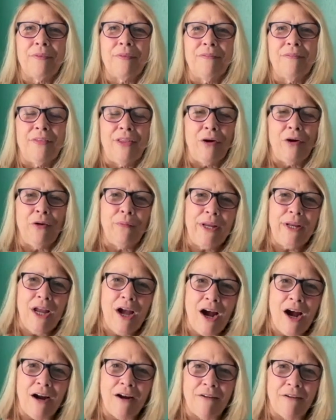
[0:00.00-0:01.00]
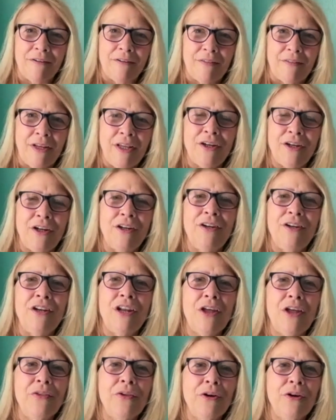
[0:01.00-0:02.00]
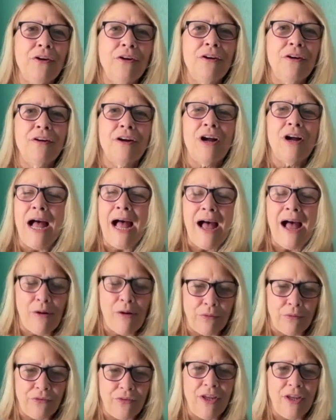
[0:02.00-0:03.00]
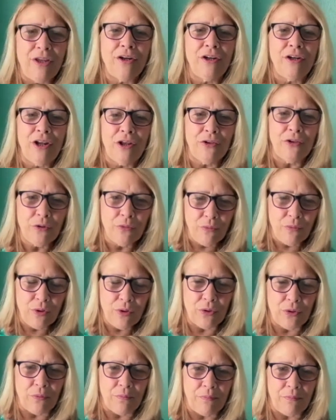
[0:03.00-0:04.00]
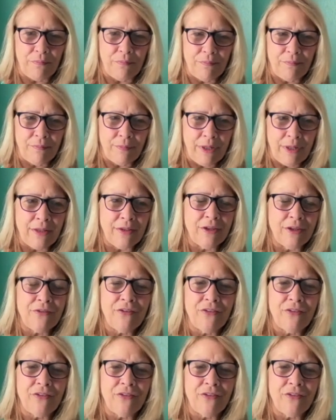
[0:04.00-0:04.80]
there we are in another house, in another room. And this is